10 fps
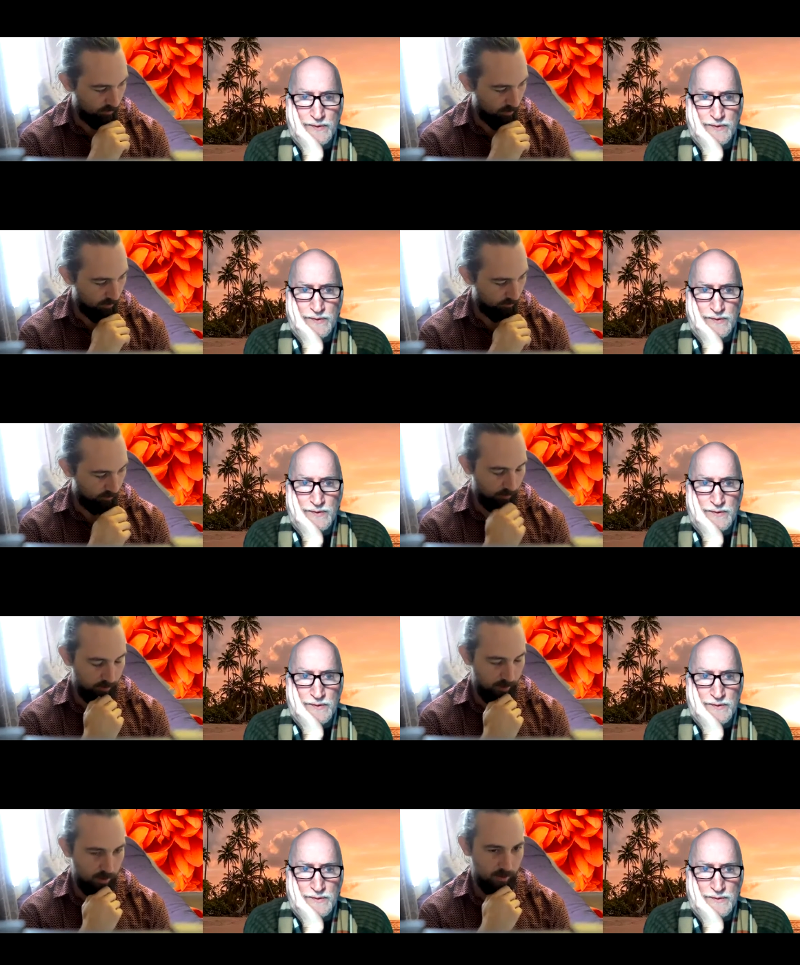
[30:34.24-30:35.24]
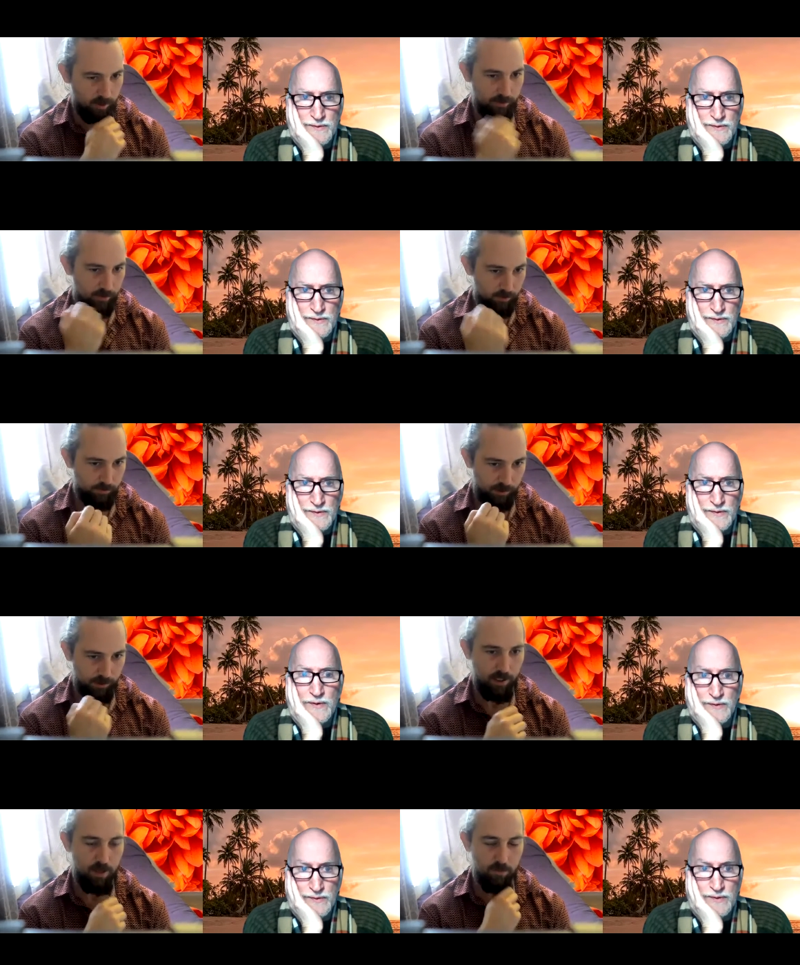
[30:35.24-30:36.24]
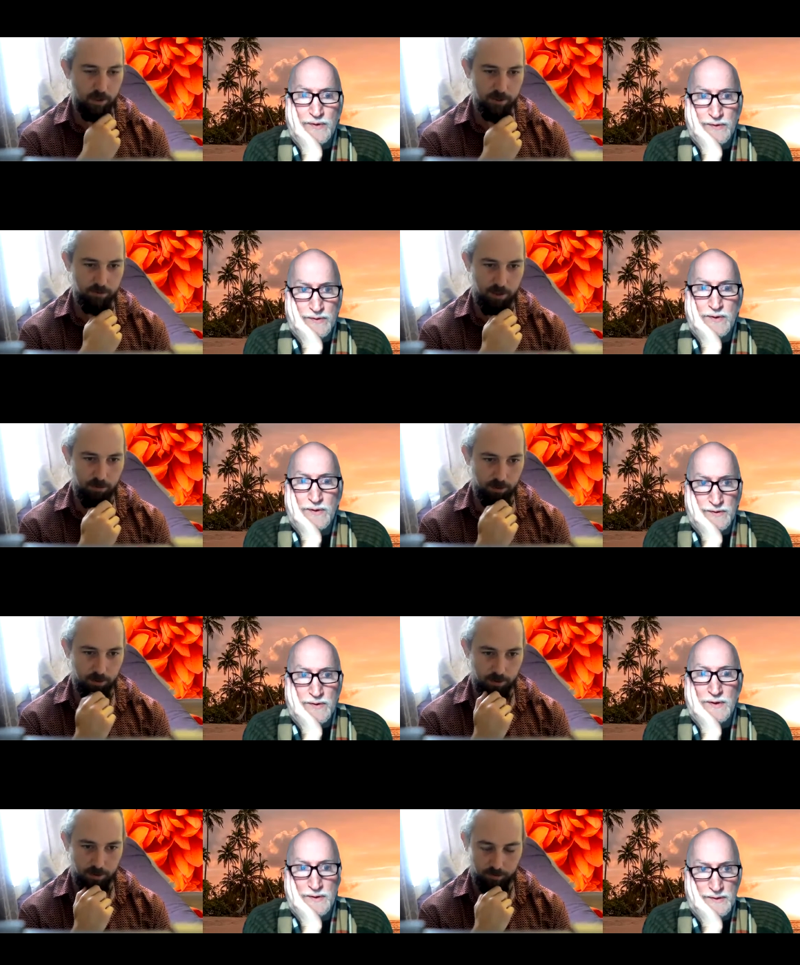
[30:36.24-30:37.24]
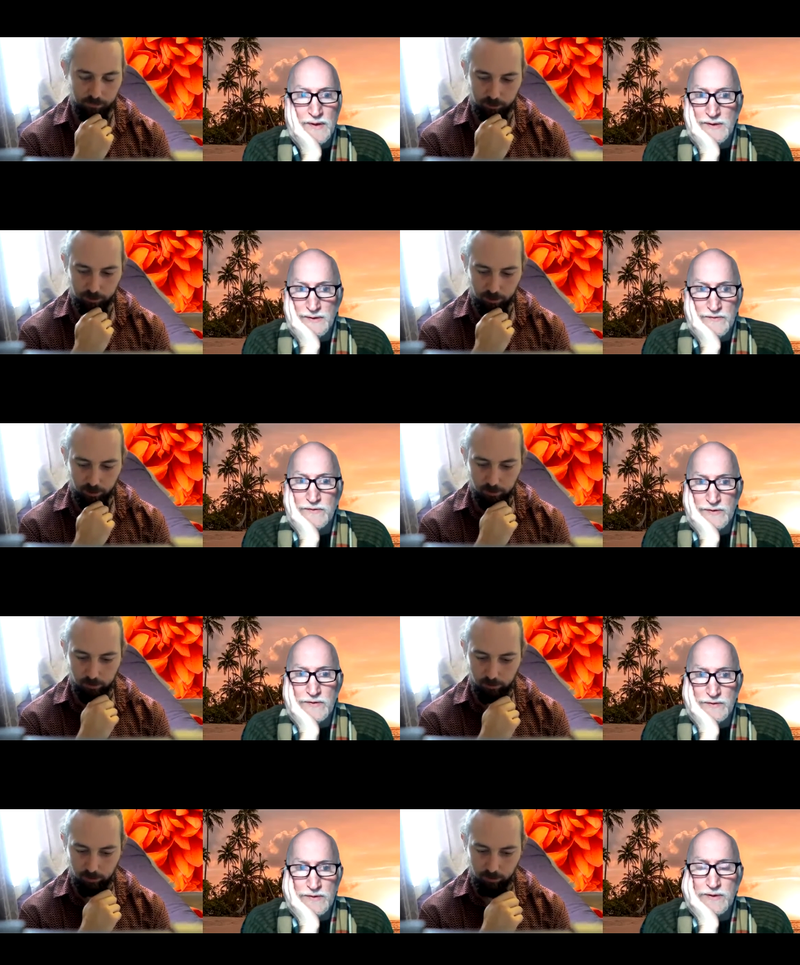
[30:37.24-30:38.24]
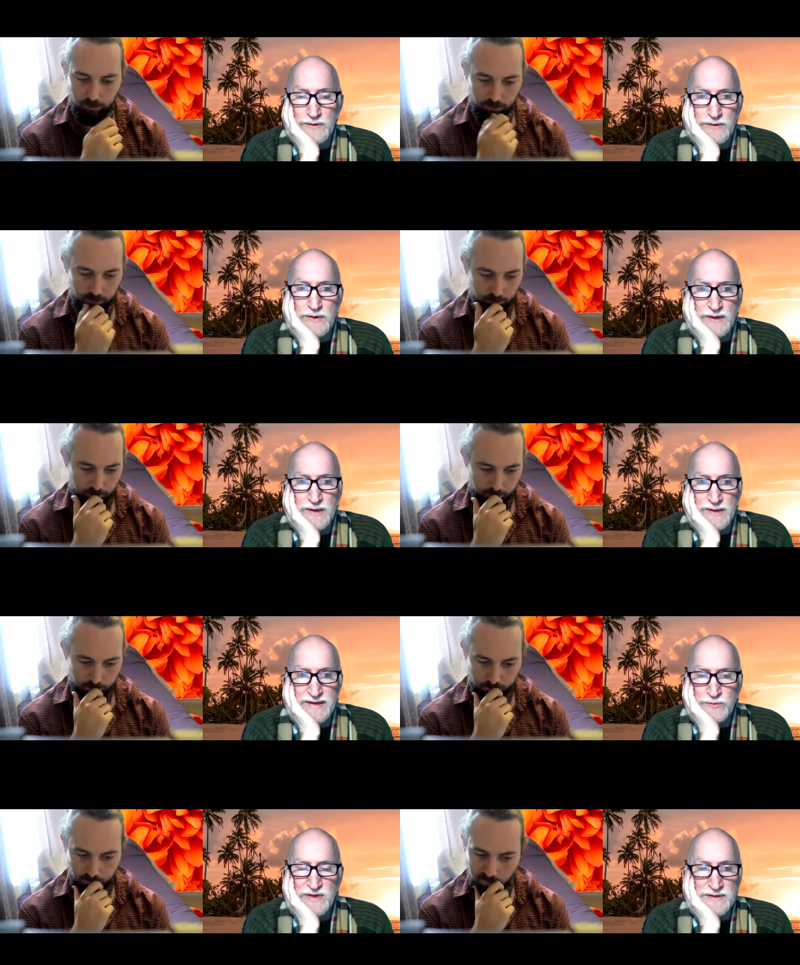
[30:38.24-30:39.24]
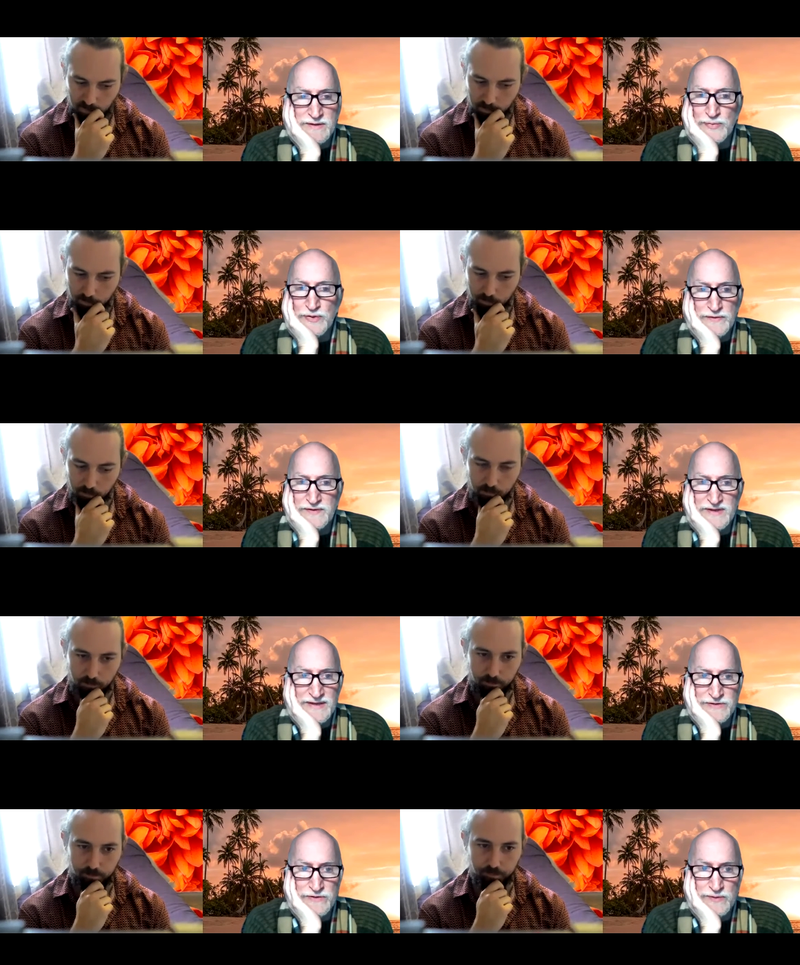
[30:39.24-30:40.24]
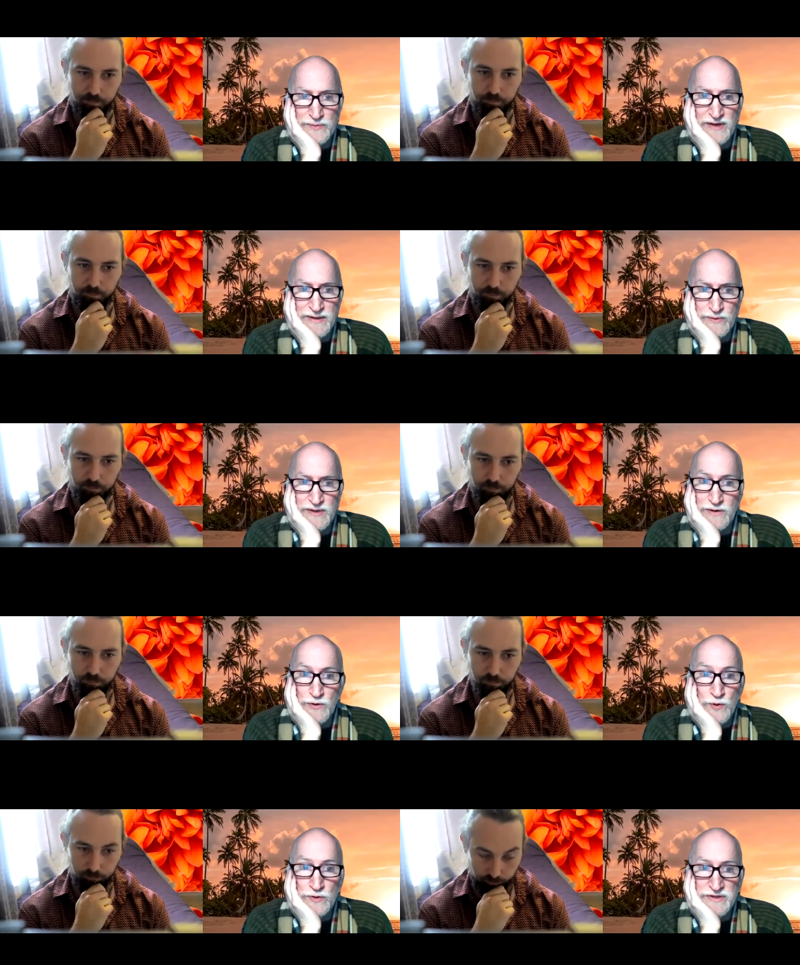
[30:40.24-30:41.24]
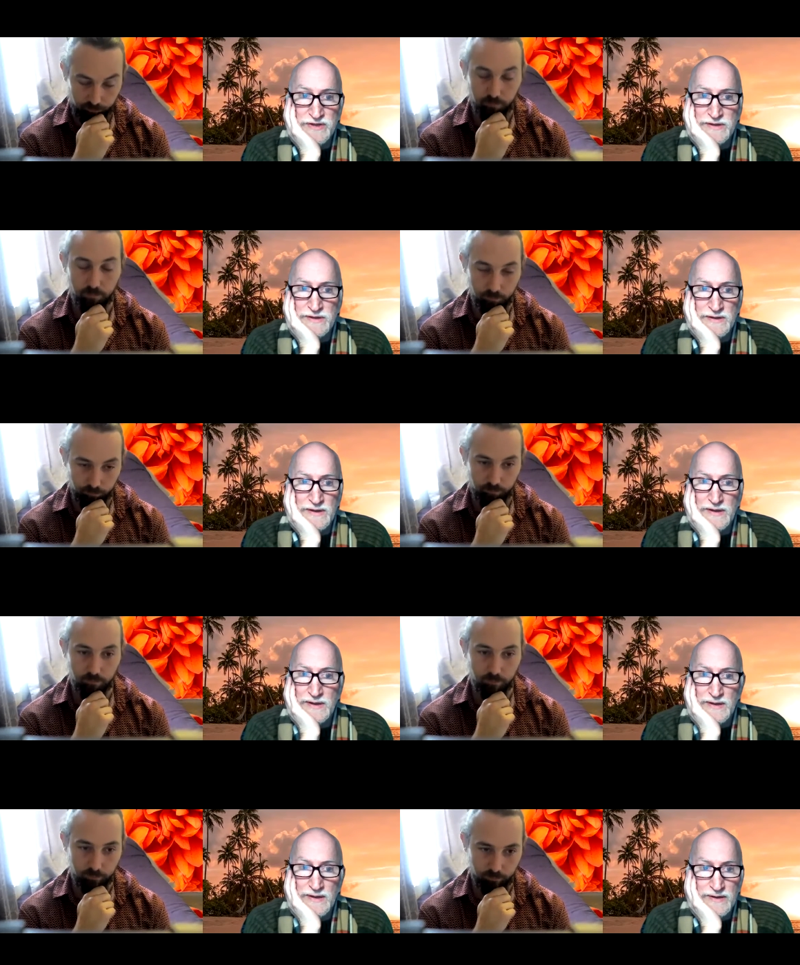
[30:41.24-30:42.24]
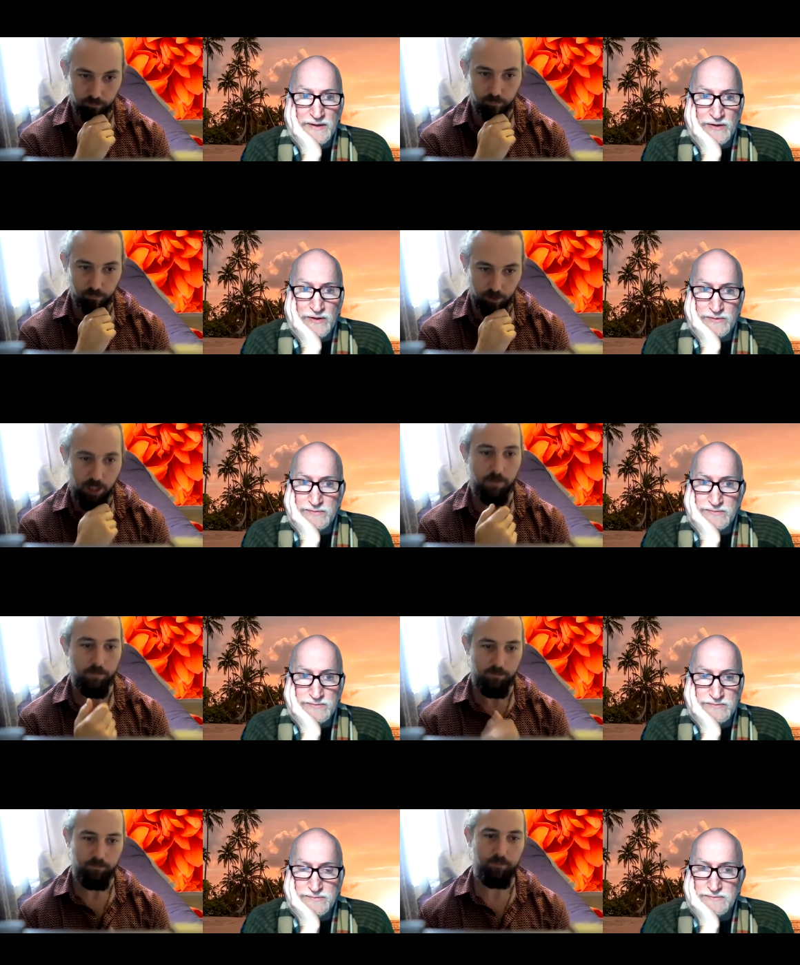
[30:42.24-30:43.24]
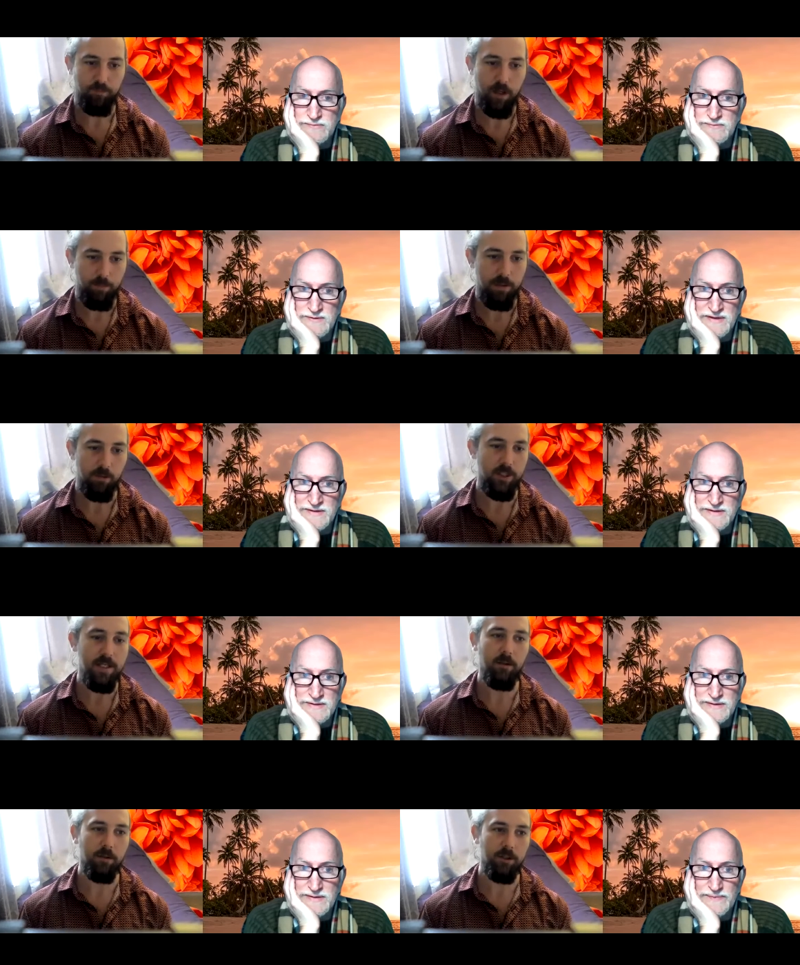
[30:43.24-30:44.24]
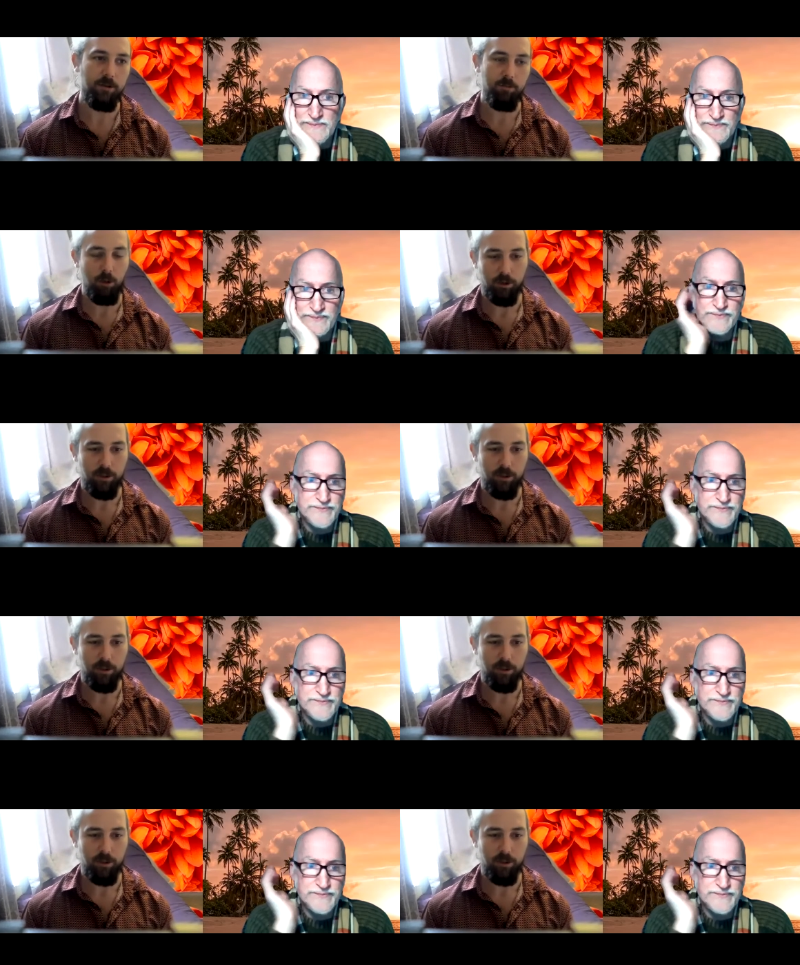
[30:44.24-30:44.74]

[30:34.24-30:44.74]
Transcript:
Speaker 1: they'll really get like they'll really galvanize around it. I think for sure.
Speaker 2: Like we got the perfect test group, right? We got a whole year, you know. Yeah, and people eager to work